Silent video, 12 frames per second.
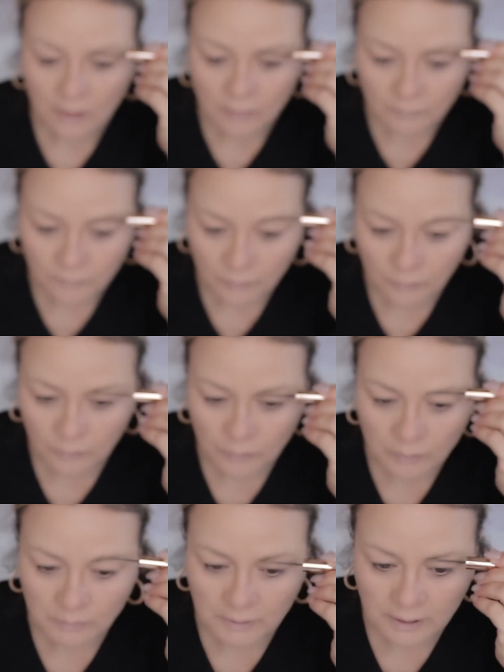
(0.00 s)
for
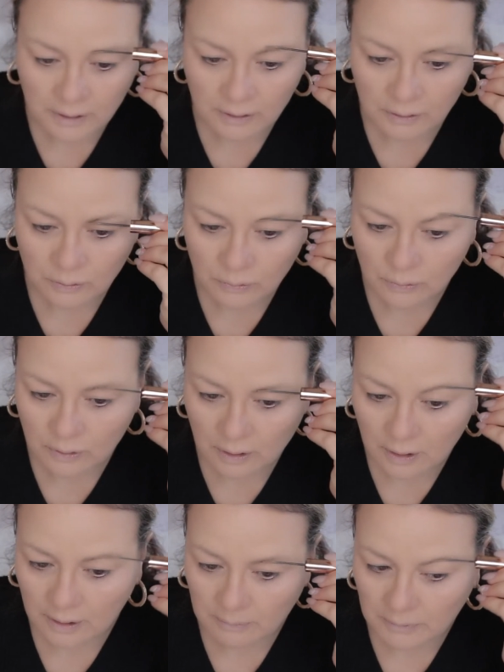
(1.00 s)
grooming your
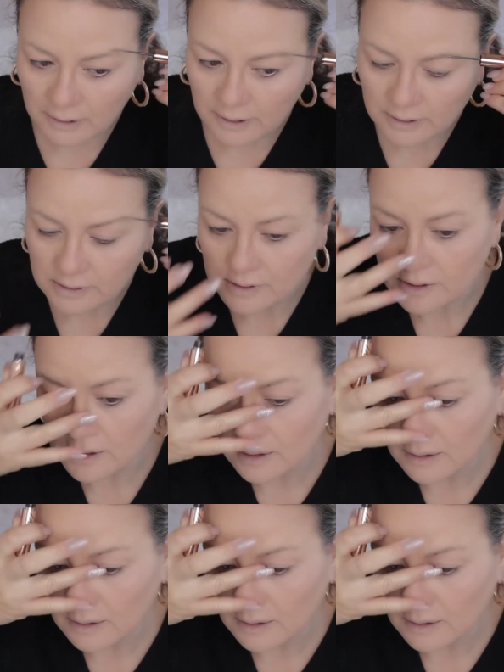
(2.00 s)
eyebrows.